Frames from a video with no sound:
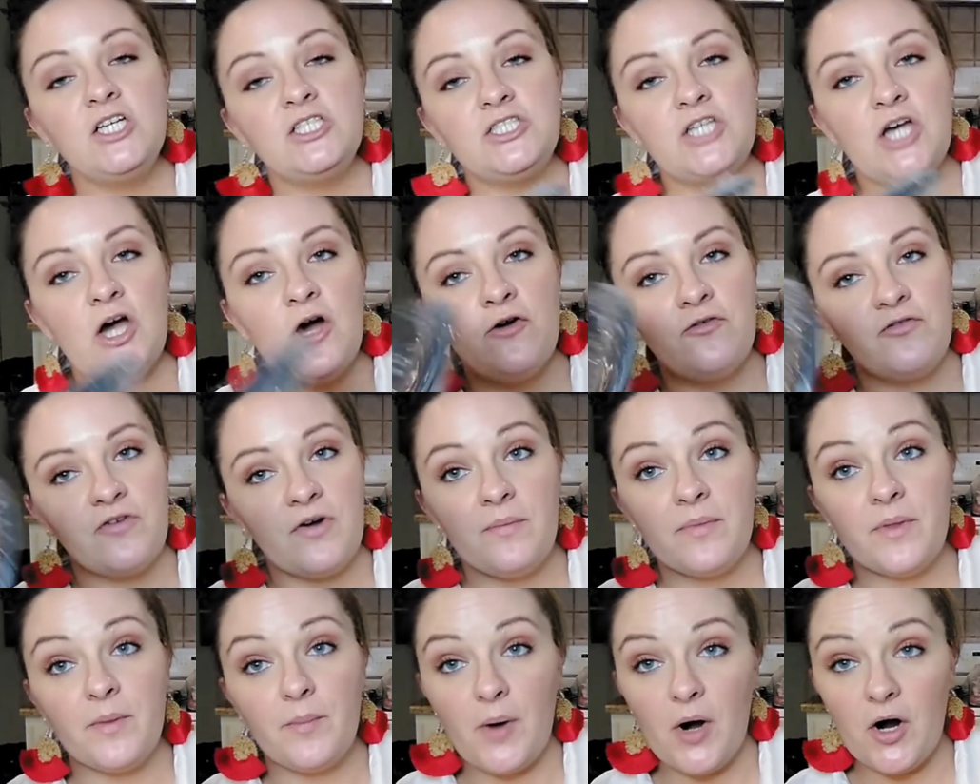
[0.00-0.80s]
So
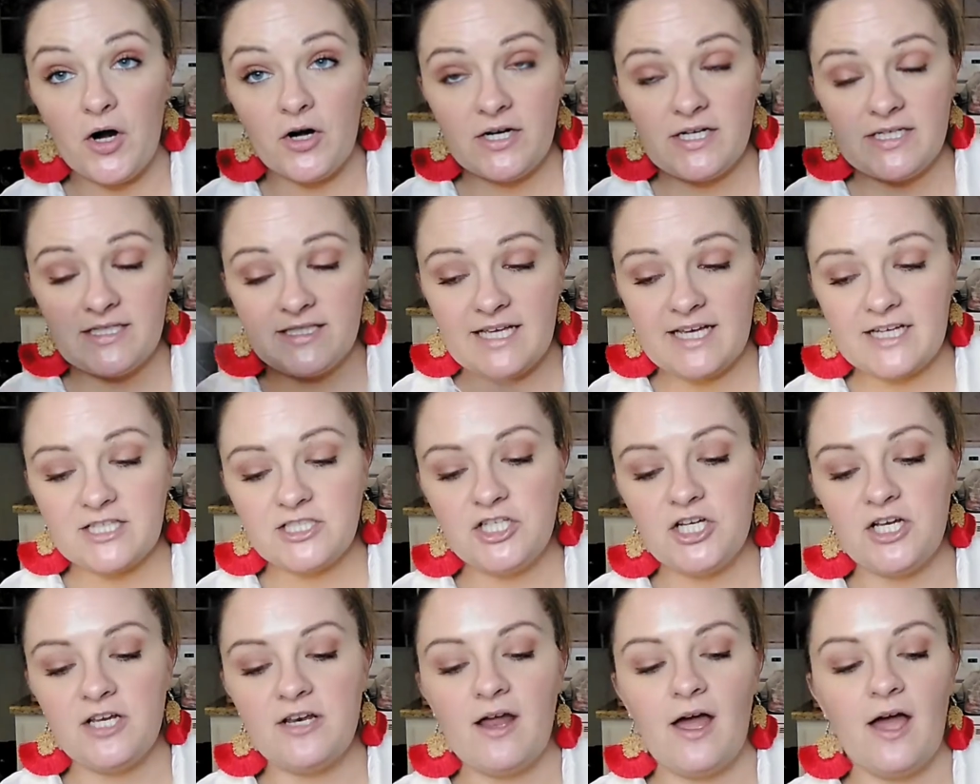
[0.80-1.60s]
from the party
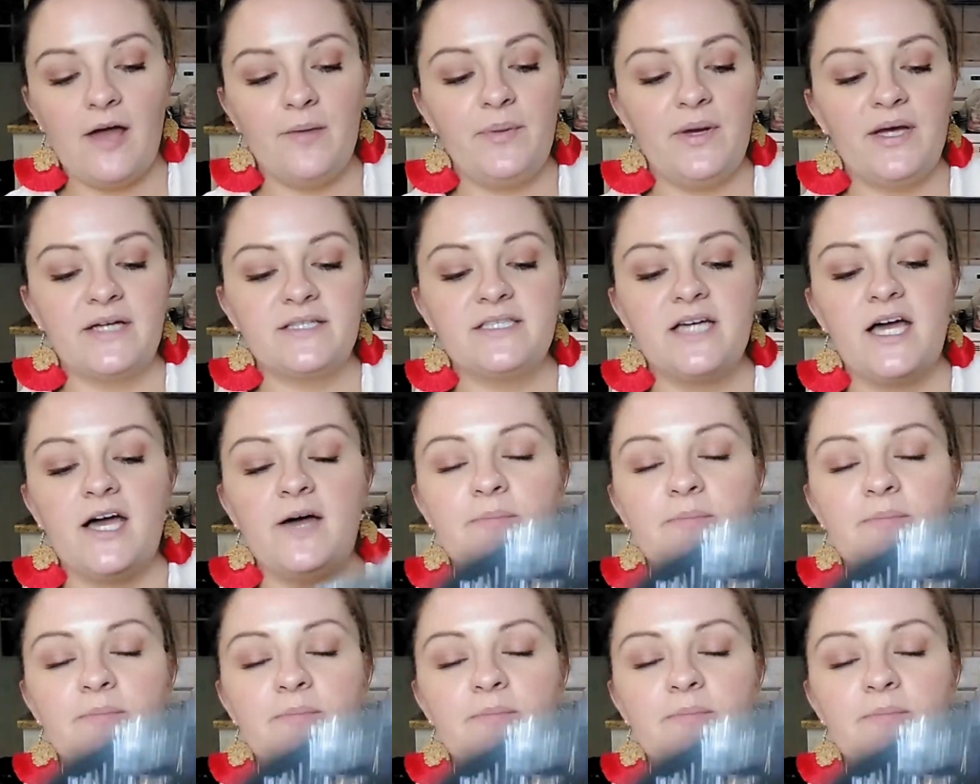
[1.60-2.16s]
section, I picked